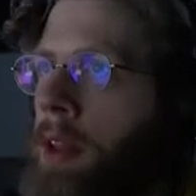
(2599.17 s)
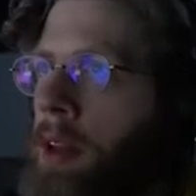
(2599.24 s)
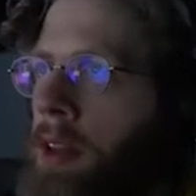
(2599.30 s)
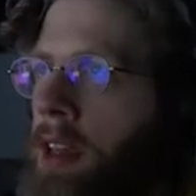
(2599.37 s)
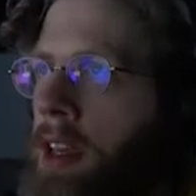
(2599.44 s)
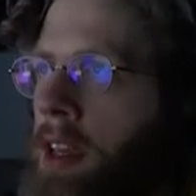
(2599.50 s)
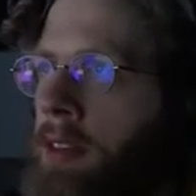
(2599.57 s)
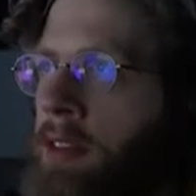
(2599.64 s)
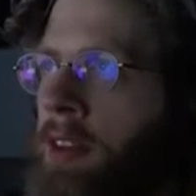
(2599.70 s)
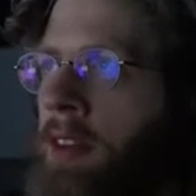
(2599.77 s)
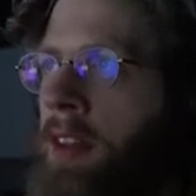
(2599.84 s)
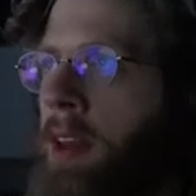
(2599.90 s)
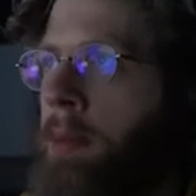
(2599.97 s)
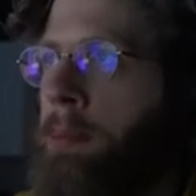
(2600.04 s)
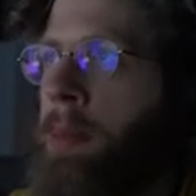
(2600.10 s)
He gives you
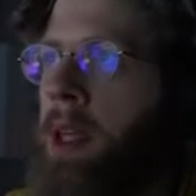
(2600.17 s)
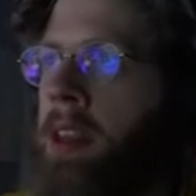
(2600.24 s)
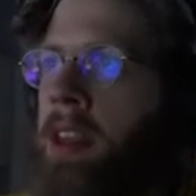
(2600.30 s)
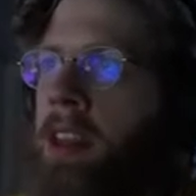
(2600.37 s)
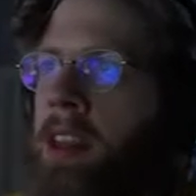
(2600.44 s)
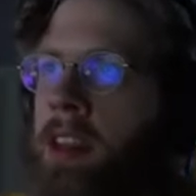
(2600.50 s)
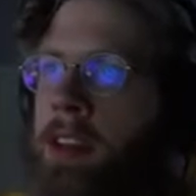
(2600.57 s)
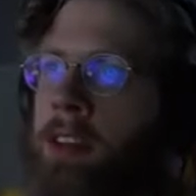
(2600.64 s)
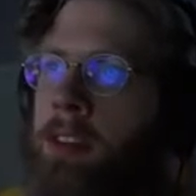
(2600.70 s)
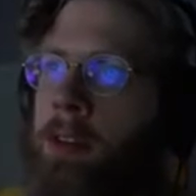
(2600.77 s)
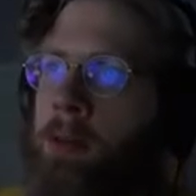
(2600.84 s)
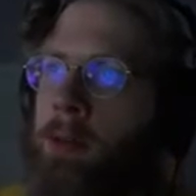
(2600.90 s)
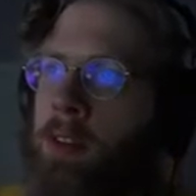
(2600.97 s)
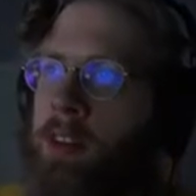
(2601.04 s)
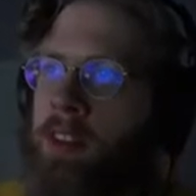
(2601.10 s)
the ability to
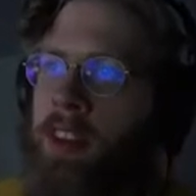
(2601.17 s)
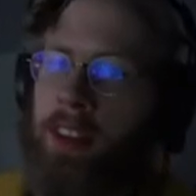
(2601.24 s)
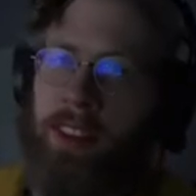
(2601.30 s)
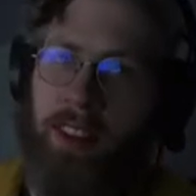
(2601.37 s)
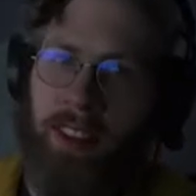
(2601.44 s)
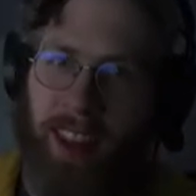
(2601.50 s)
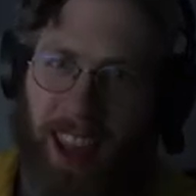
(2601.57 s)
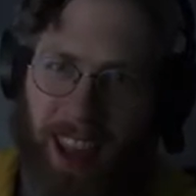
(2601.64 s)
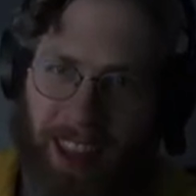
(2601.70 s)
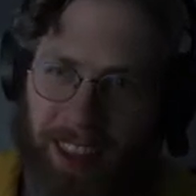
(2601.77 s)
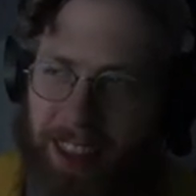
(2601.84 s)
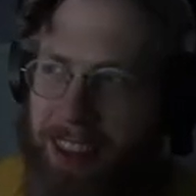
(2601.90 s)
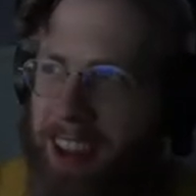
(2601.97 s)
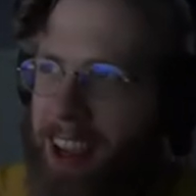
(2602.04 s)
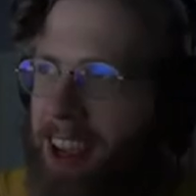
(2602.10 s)
resist
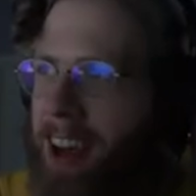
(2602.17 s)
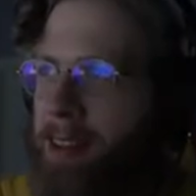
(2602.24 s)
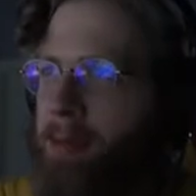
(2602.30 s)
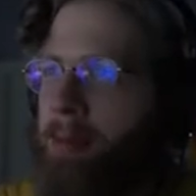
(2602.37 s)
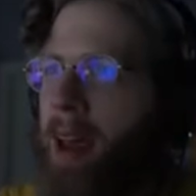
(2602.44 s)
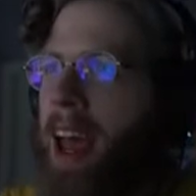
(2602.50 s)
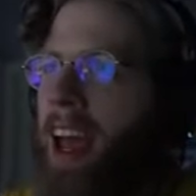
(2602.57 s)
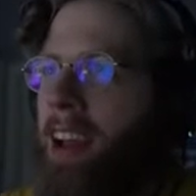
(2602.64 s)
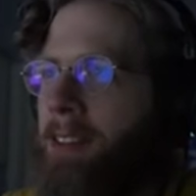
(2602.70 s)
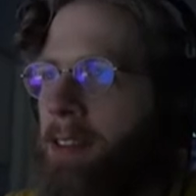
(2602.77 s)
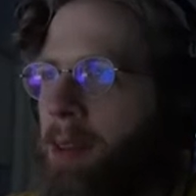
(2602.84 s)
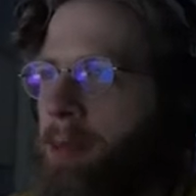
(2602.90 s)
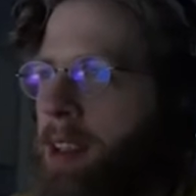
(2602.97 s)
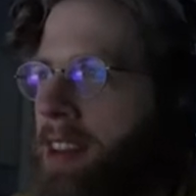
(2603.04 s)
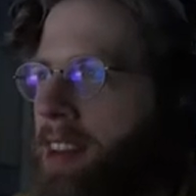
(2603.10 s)
death, to come back
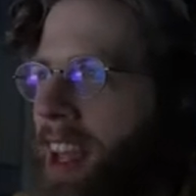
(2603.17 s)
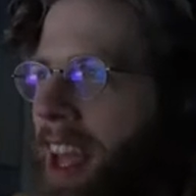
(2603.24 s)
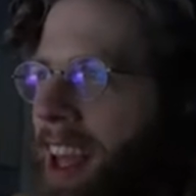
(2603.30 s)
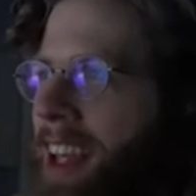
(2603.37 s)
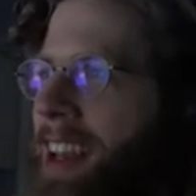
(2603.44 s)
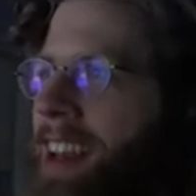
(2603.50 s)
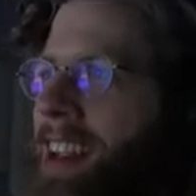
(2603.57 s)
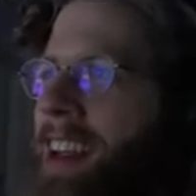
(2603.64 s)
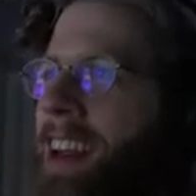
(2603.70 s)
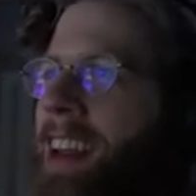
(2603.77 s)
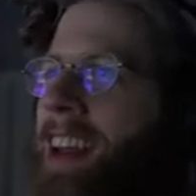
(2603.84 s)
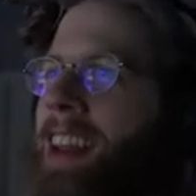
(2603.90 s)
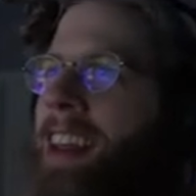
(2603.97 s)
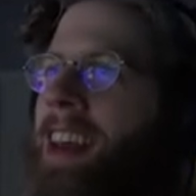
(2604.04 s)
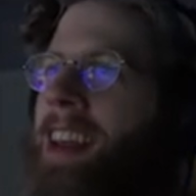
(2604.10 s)
from the dead,
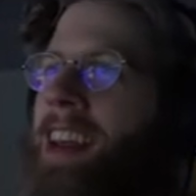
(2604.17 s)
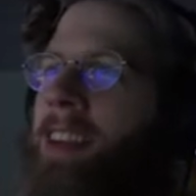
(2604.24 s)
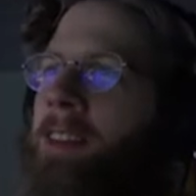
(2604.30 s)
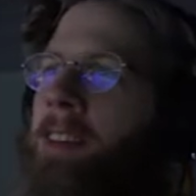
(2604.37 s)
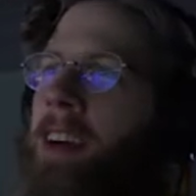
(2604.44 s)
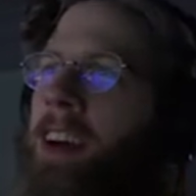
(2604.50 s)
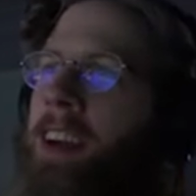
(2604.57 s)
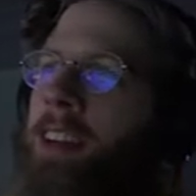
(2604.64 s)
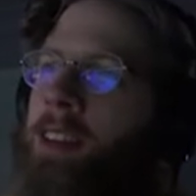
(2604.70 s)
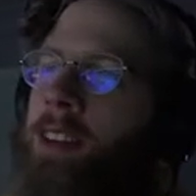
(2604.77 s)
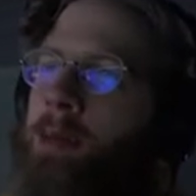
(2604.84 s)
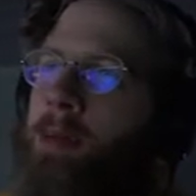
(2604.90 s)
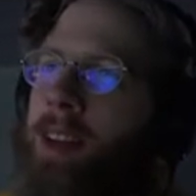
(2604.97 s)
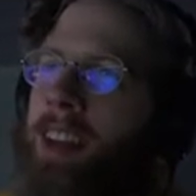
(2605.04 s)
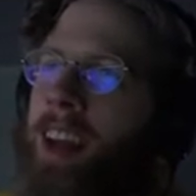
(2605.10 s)
like in fucking
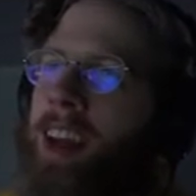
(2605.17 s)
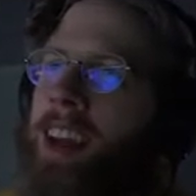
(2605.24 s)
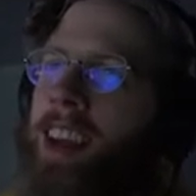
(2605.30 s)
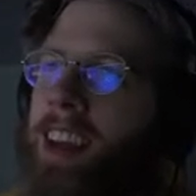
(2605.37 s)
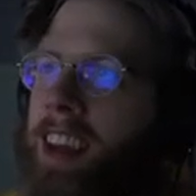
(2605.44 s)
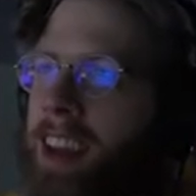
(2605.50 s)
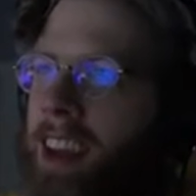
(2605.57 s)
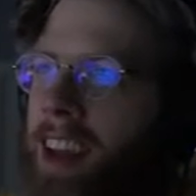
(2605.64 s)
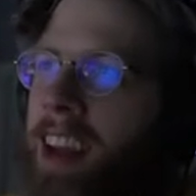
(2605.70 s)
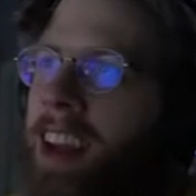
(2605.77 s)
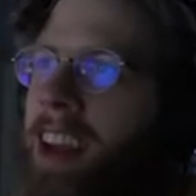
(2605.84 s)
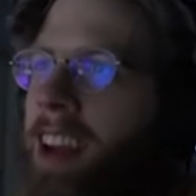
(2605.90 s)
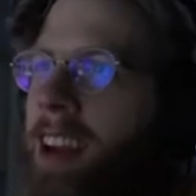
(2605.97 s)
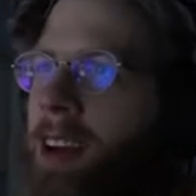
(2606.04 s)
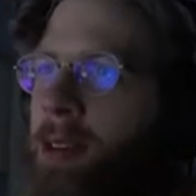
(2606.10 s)
Spelunky.
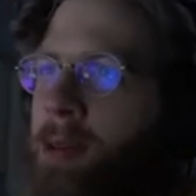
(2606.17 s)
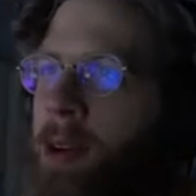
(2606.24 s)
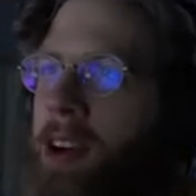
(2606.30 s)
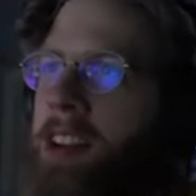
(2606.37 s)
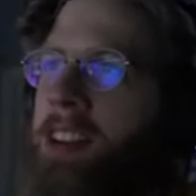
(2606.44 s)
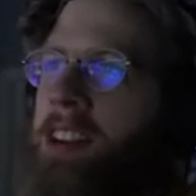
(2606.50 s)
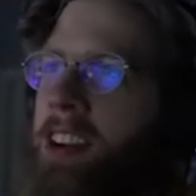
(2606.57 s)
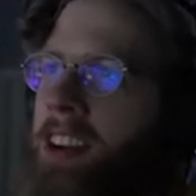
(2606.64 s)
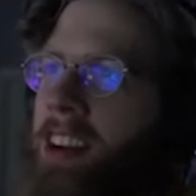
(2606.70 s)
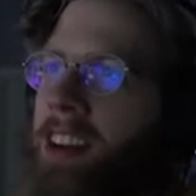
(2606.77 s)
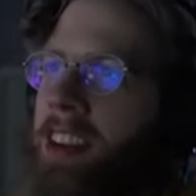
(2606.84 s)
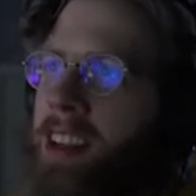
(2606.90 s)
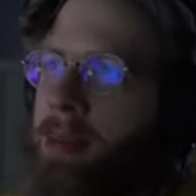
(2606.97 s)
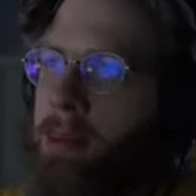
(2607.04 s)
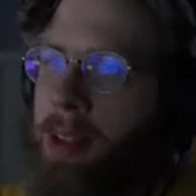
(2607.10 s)
Wood, Dirt,
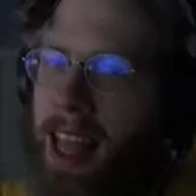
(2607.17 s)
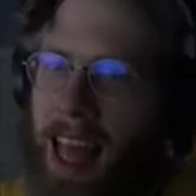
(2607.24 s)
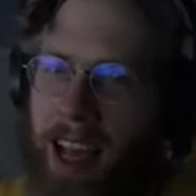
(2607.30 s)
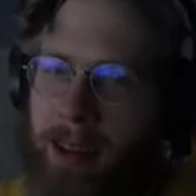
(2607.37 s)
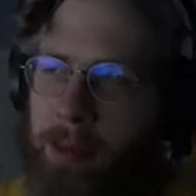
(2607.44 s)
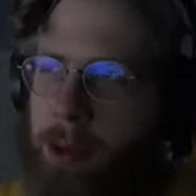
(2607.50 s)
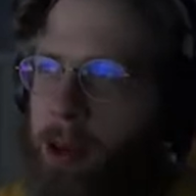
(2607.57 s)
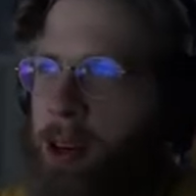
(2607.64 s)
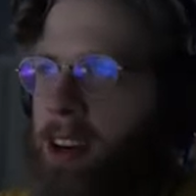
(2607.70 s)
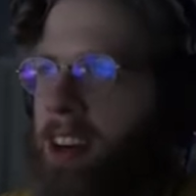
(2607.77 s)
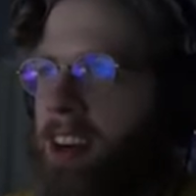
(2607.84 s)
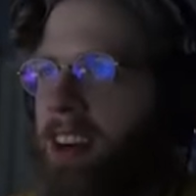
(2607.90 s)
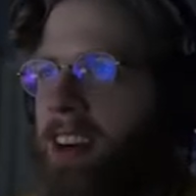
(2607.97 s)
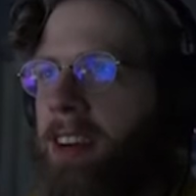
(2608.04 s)
and Blackmoor.